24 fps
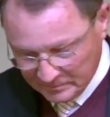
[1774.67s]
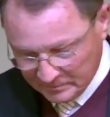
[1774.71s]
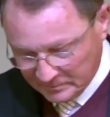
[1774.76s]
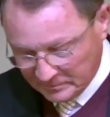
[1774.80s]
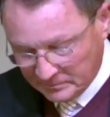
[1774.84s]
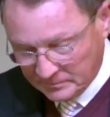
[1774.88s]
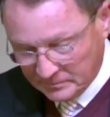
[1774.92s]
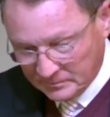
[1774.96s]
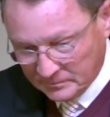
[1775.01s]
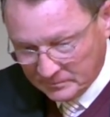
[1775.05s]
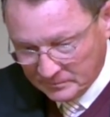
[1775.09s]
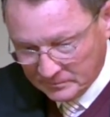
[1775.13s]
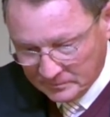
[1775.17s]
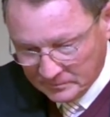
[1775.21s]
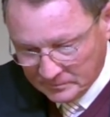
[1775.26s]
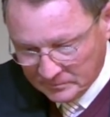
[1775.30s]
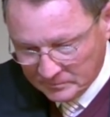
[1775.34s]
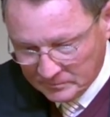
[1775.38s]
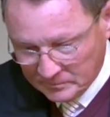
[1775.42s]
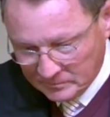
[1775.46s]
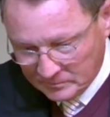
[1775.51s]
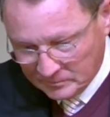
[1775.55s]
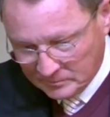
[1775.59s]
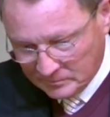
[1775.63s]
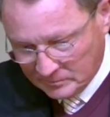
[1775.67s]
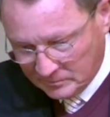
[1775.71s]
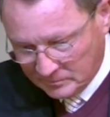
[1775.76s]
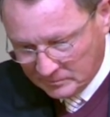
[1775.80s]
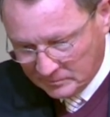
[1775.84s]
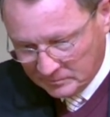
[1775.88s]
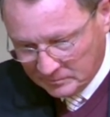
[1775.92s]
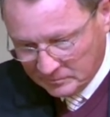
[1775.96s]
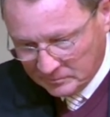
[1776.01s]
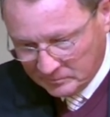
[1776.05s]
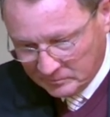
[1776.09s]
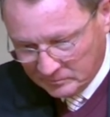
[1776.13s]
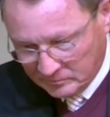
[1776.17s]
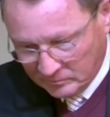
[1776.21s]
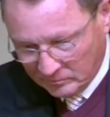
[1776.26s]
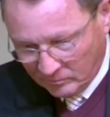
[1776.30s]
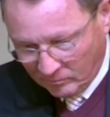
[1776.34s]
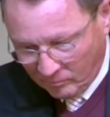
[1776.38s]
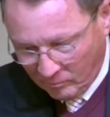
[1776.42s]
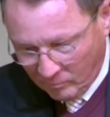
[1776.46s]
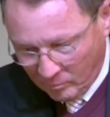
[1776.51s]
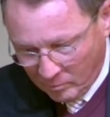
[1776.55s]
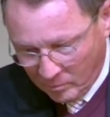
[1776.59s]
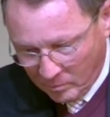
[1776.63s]

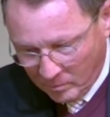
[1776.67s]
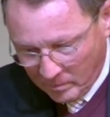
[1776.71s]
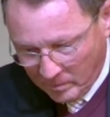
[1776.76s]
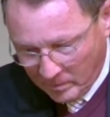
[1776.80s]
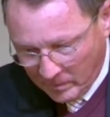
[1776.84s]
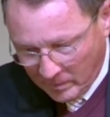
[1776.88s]
No one is speaking in this clip.